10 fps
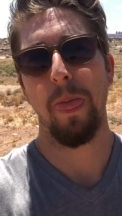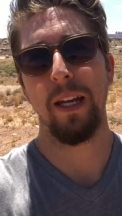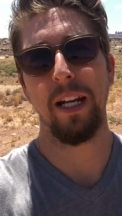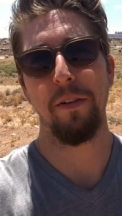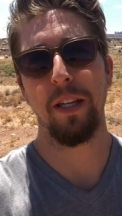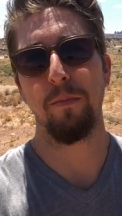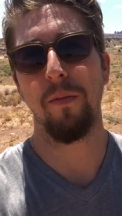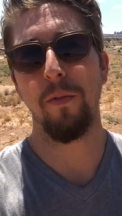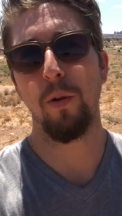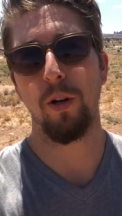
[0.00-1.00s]
and everything
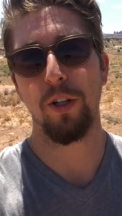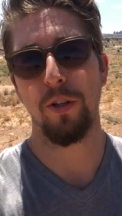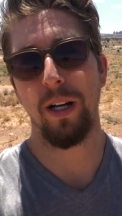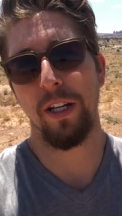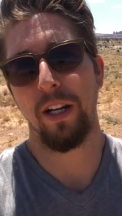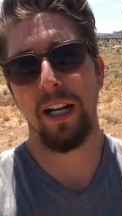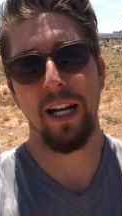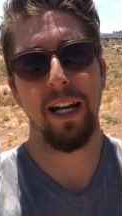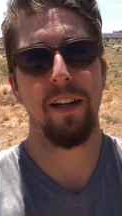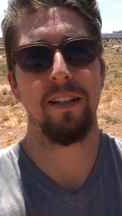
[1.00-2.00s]
before, so I, I
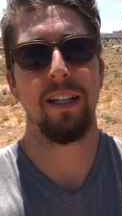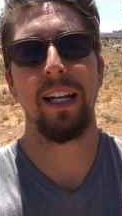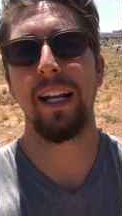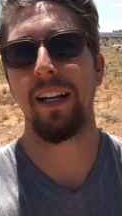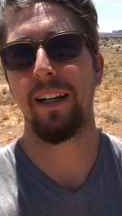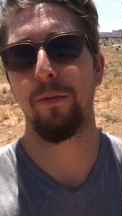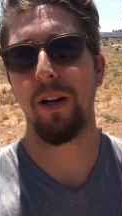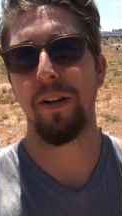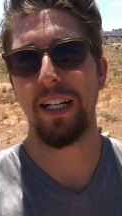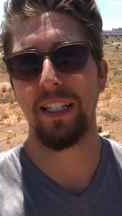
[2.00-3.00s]
had an, a
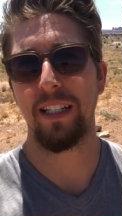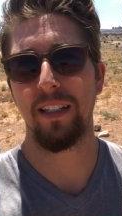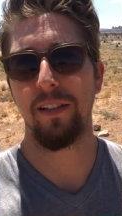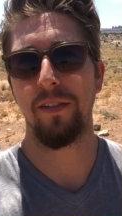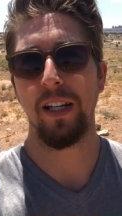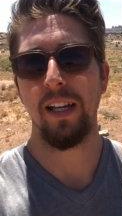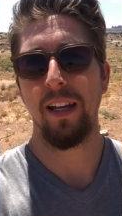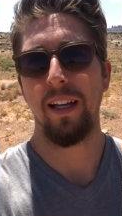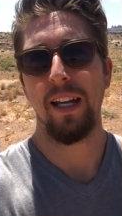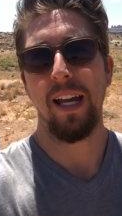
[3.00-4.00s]
rough idea of
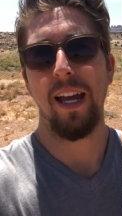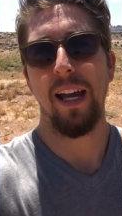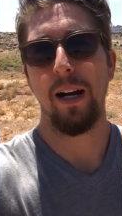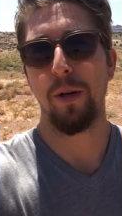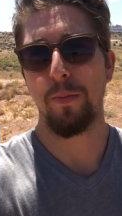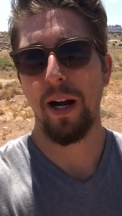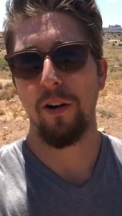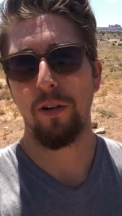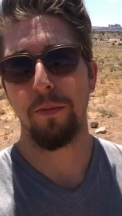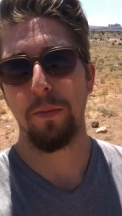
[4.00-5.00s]
how much
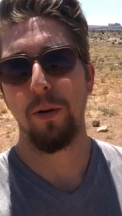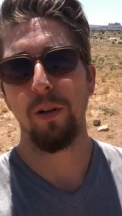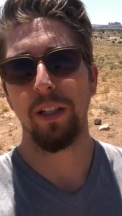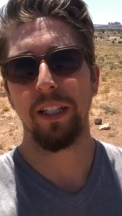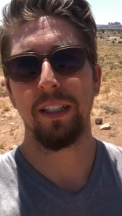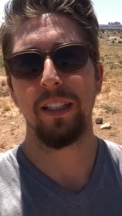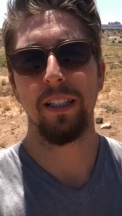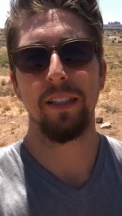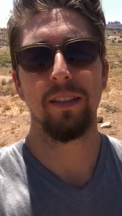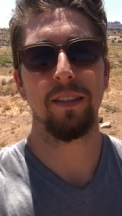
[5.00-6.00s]
power it would be pulling.
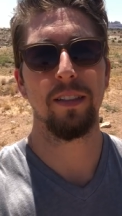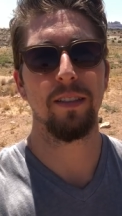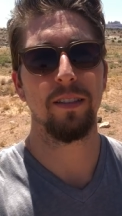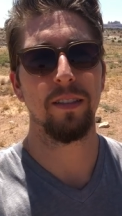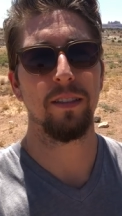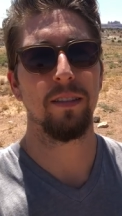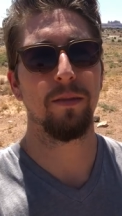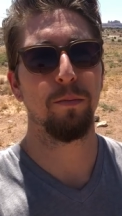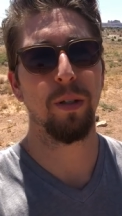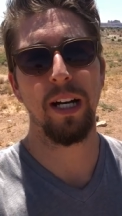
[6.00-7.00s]

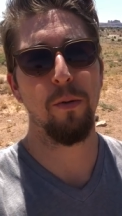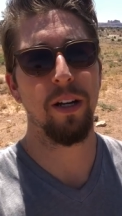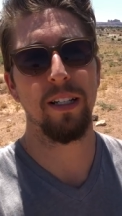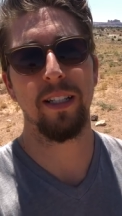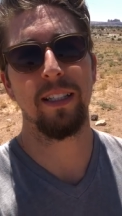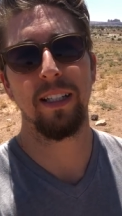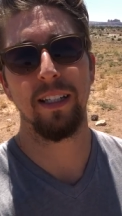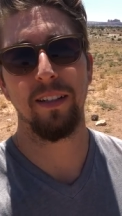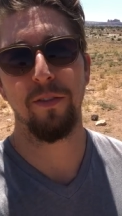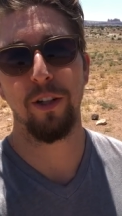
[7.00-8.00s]
But I wanted to
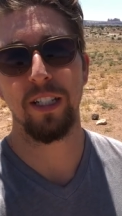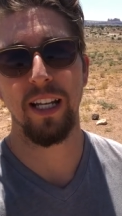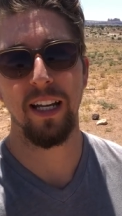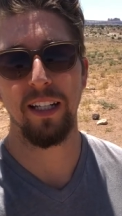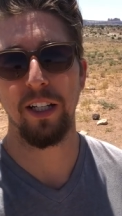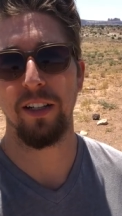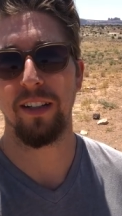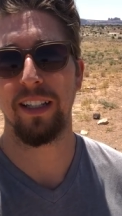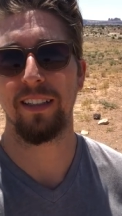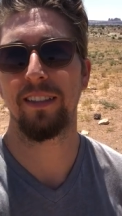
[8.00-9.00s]
see firsthand, you know,
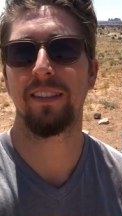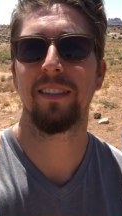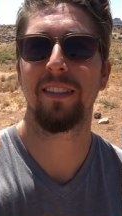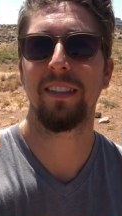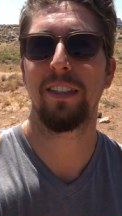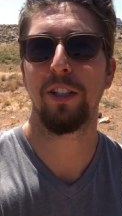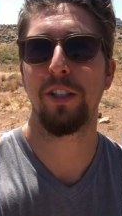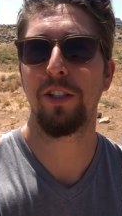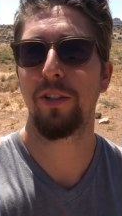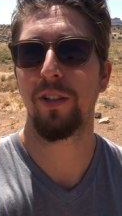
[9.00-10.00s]
like you
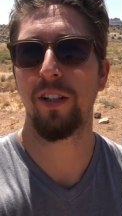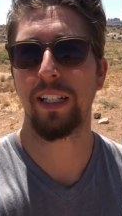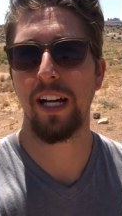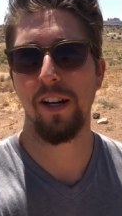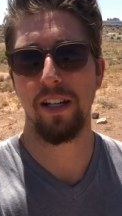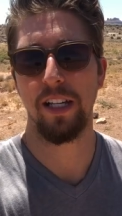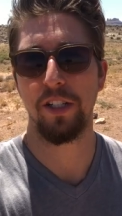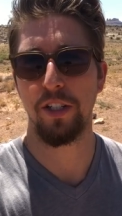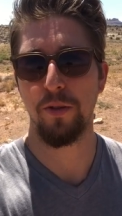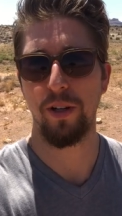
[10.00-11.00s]
could do all the
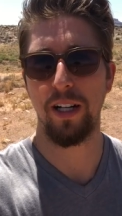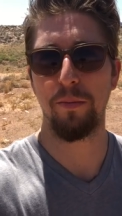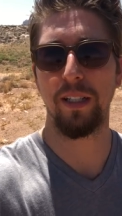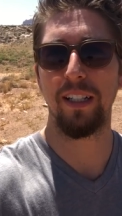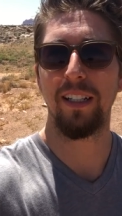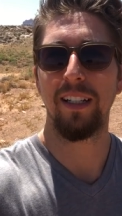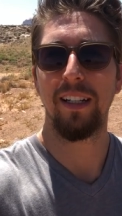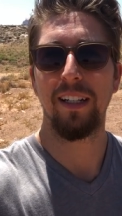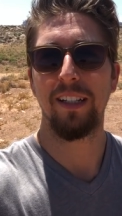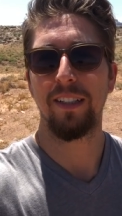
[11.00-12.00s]
calculations you want, but
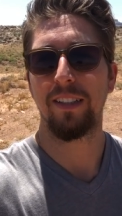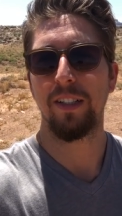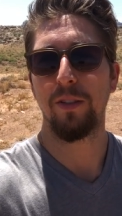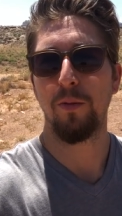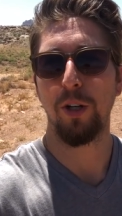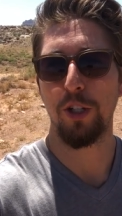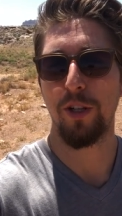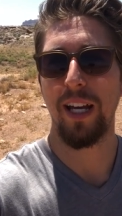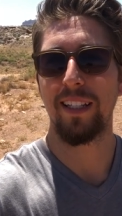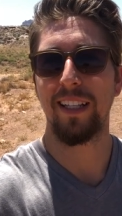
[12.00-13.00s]
once you
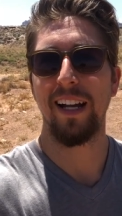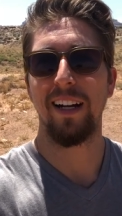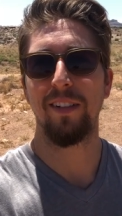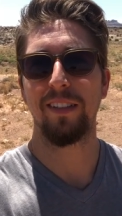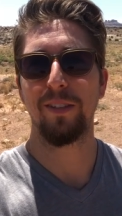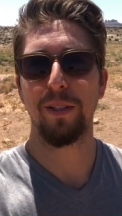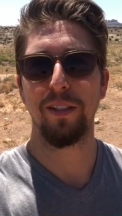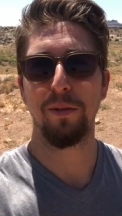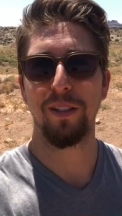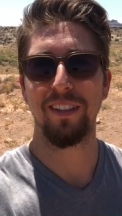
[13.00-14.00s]
test it out in the
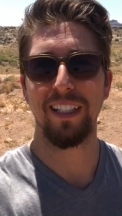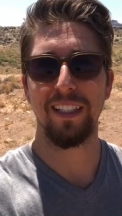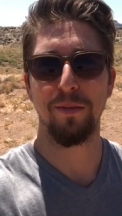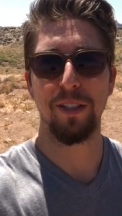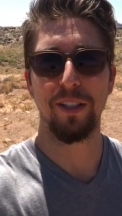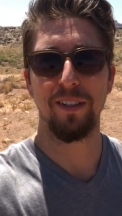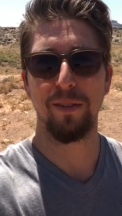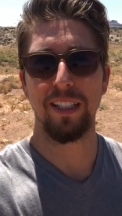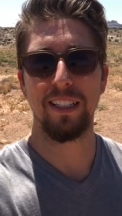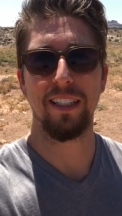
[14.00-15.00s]
real world, that's when you can
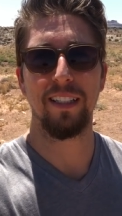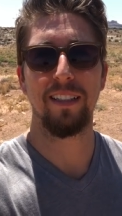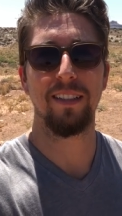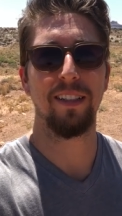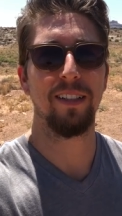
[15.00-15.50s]
really see